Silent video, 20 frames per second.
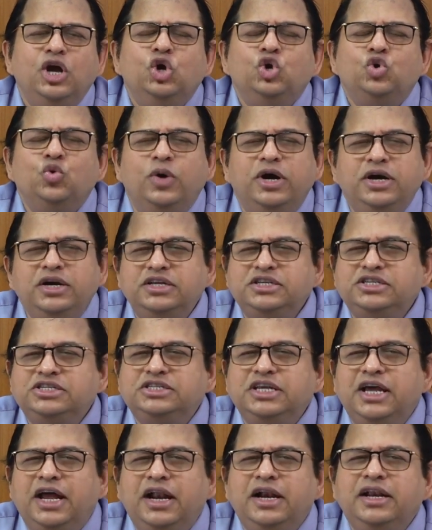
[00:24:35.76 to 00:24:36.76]
to
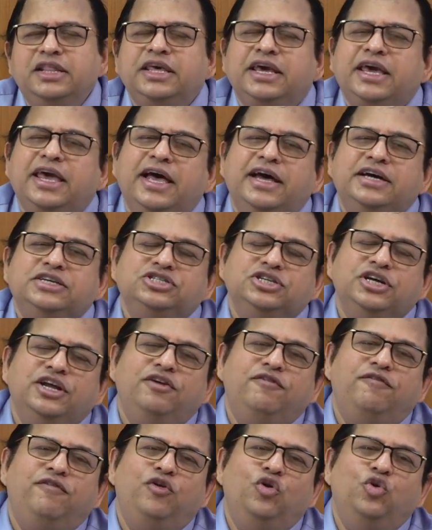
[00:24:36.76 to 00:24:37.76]
understand the cash
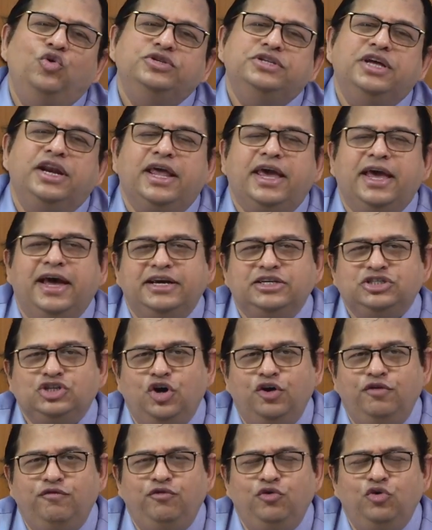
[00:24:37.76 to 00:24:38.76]
inflows and cash
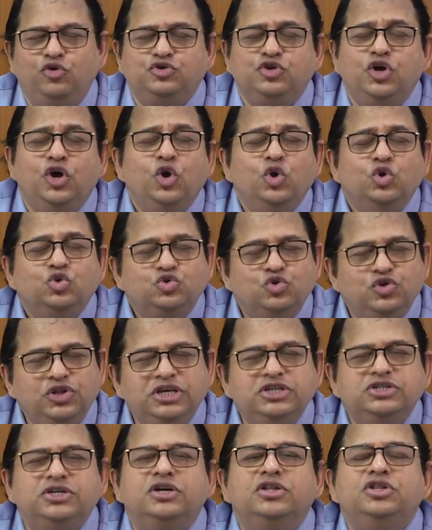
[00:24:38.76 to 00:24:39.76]
outflows. So
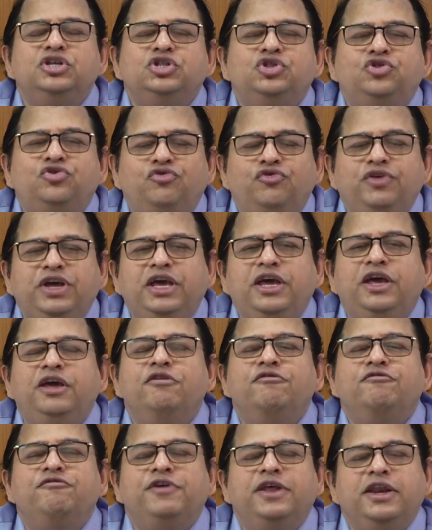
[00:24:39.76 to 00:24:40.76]
these are the
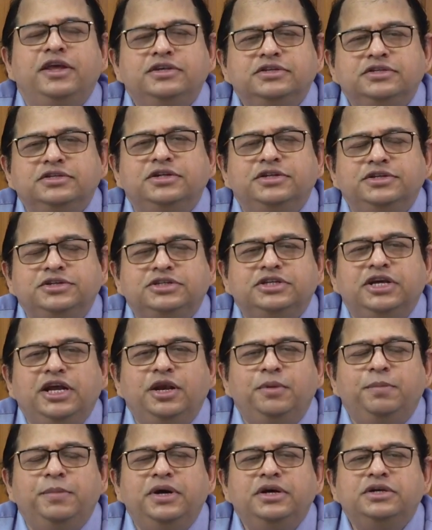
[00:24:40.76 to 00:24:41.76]
three financial
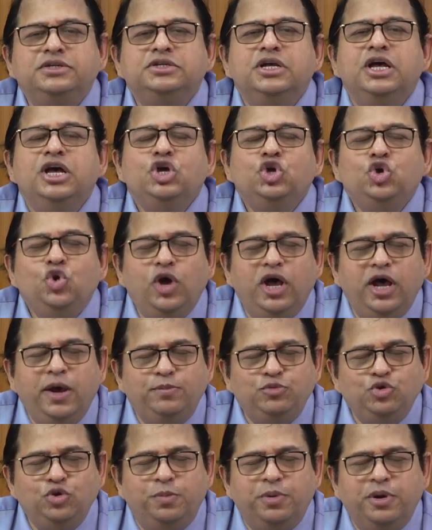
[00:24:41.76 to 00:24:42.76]
statements you
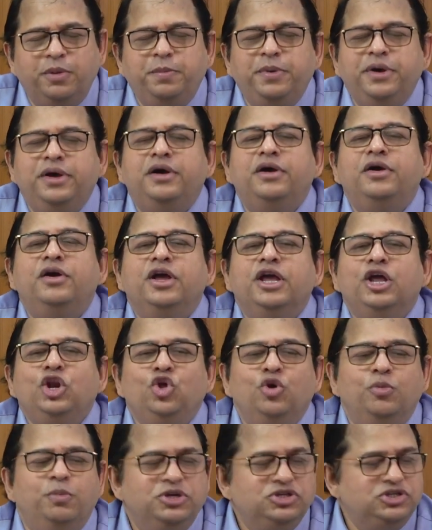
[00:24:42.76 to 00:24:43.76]
have to prepare in
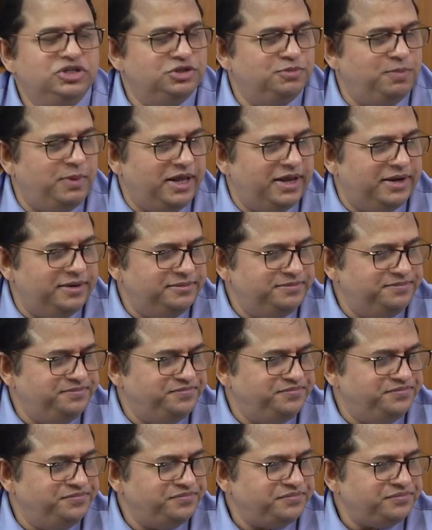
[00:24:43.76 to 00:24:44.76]
your business plan.
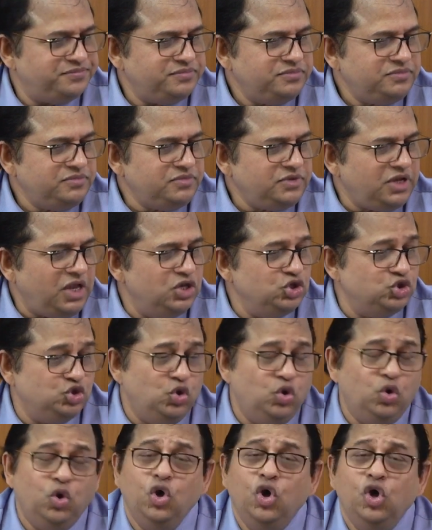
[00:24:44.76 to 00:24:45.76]

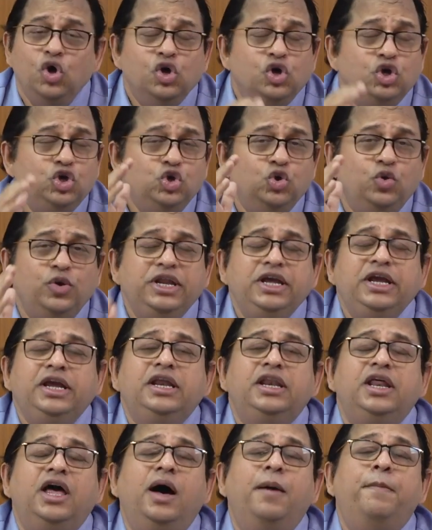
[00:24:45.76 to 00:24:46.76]
So you
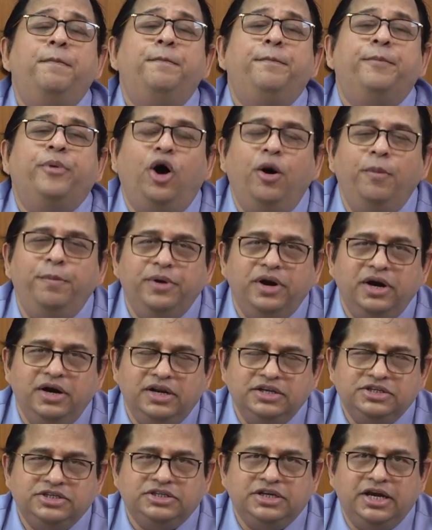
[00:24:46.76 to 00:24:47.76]
need a proper
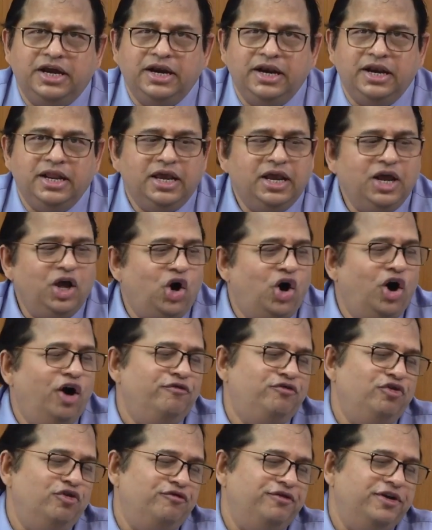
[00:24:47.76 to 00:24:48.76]
understanding
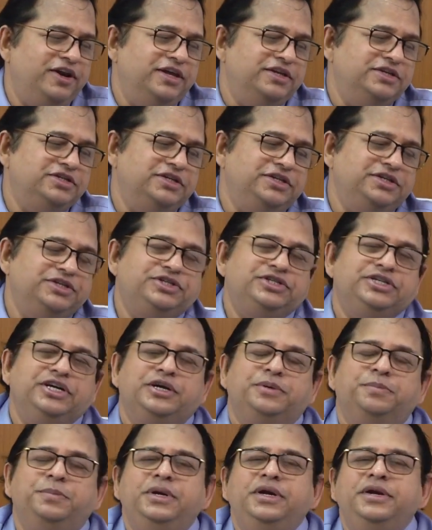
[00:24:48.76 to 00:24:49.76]
of your financial
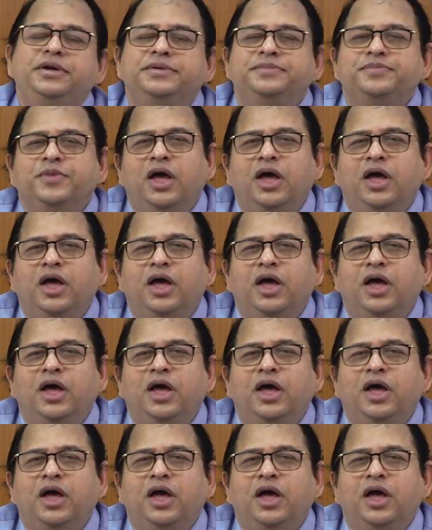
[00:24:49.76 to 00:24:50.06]
statement.